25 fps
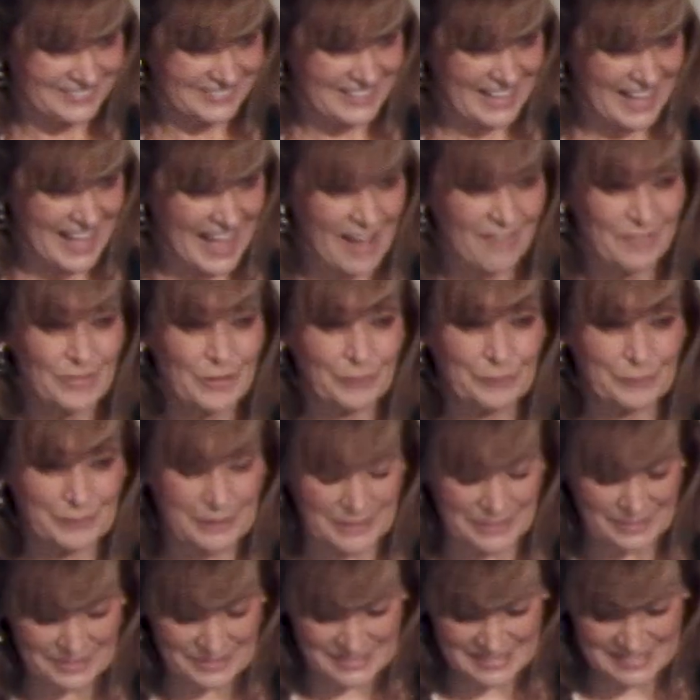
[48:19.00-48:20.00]
have the
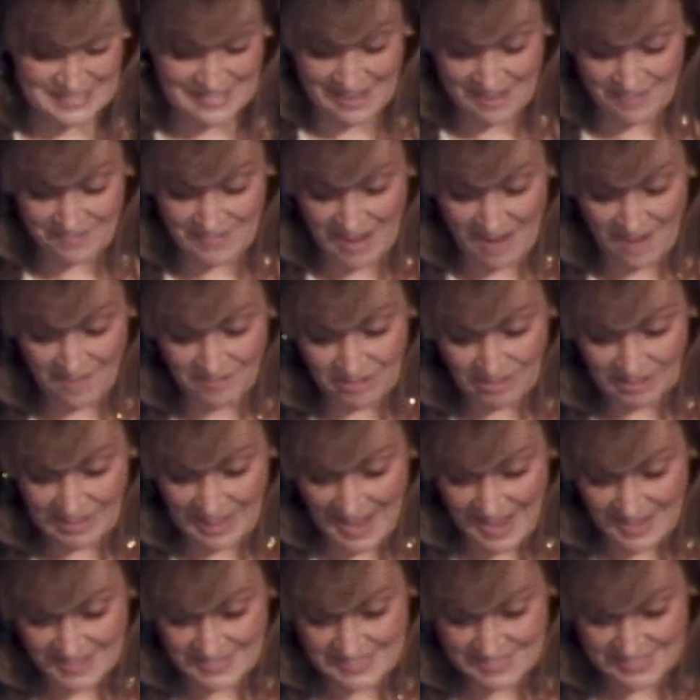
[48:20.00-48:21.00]
words of
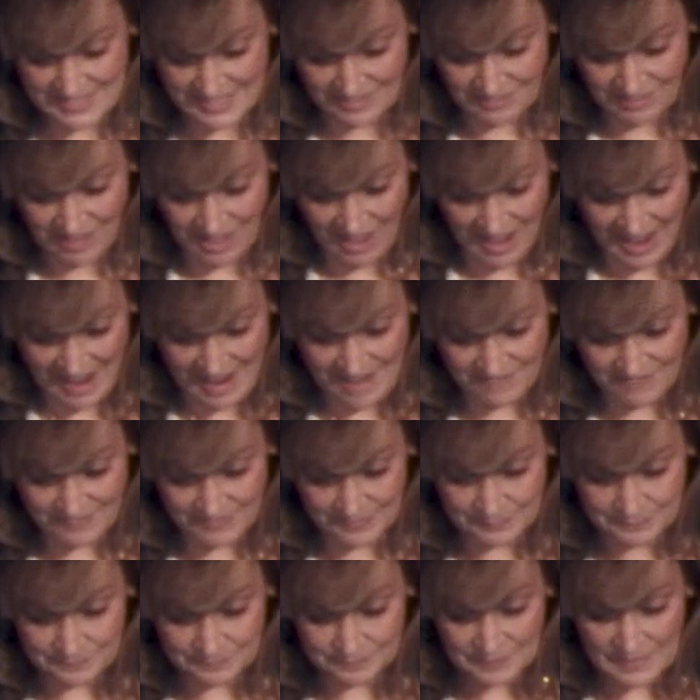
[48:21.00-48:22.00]
everlasting life.
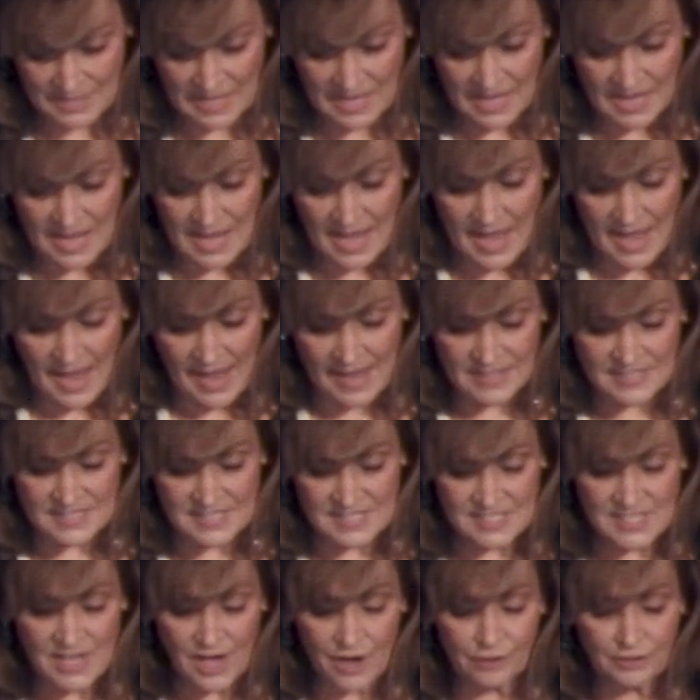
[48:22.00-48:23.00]
And
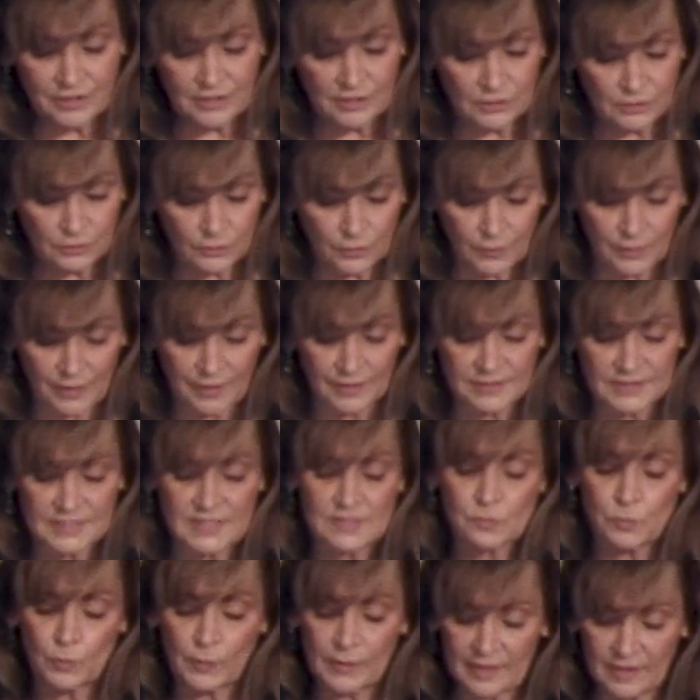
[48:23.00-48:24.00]
so the
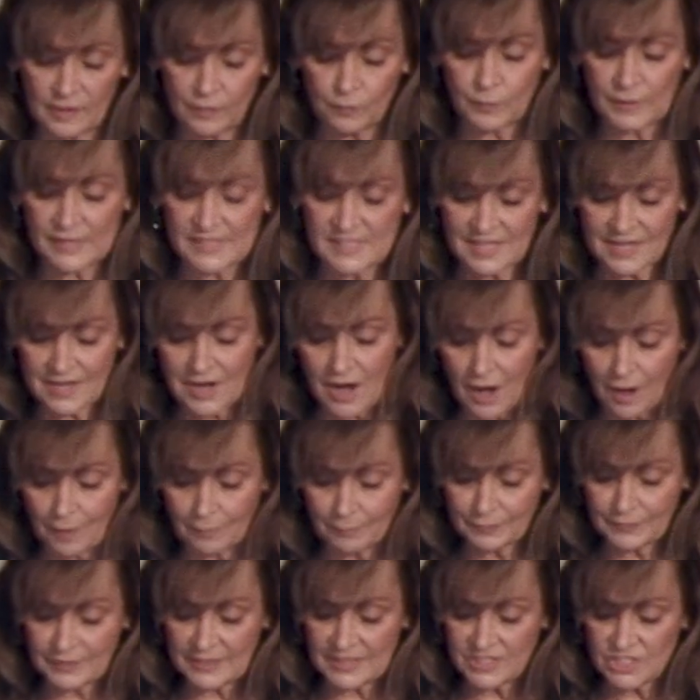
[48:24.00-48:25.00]
Lord's will was
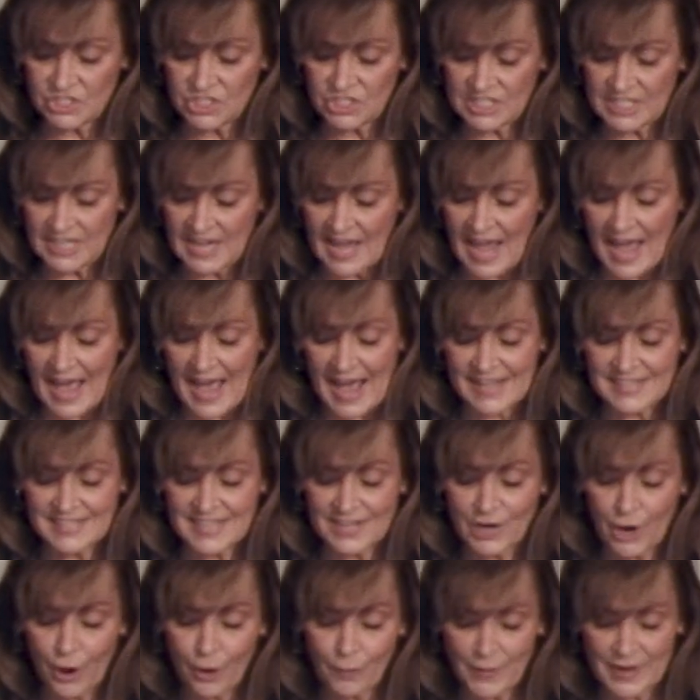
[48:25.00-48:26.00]
accomplished, as it
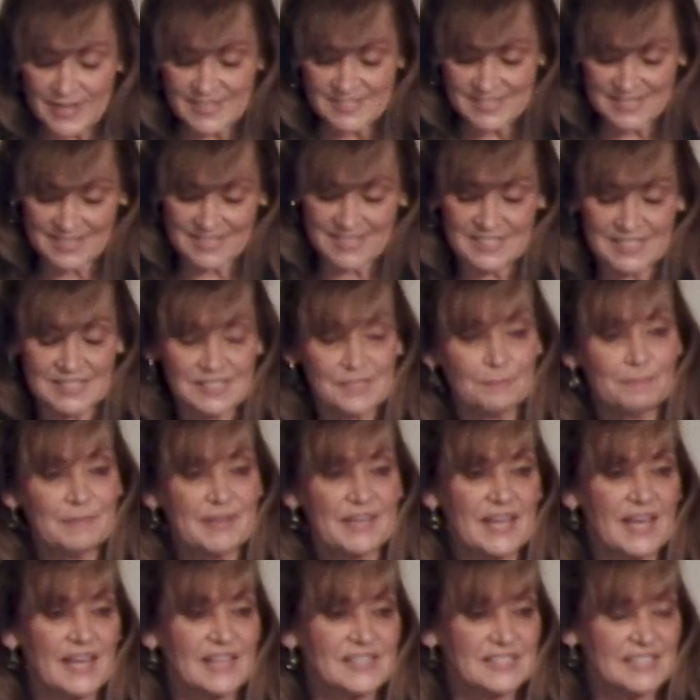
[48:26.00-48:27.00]
always is,
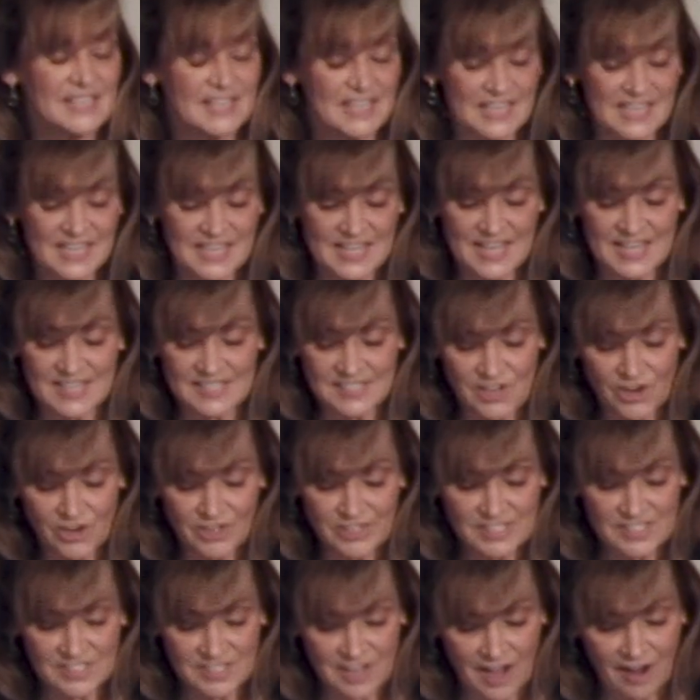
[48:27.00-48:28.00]
because He is our
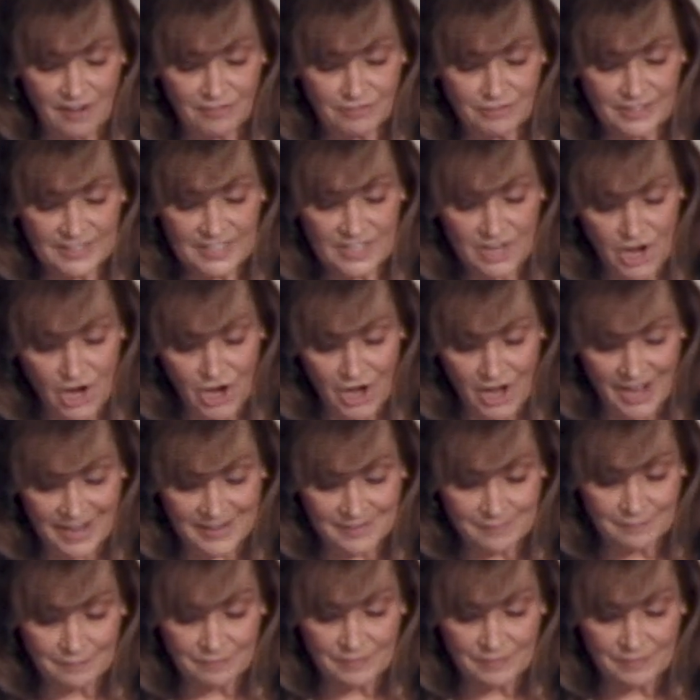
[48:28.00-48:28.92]
sovereign God.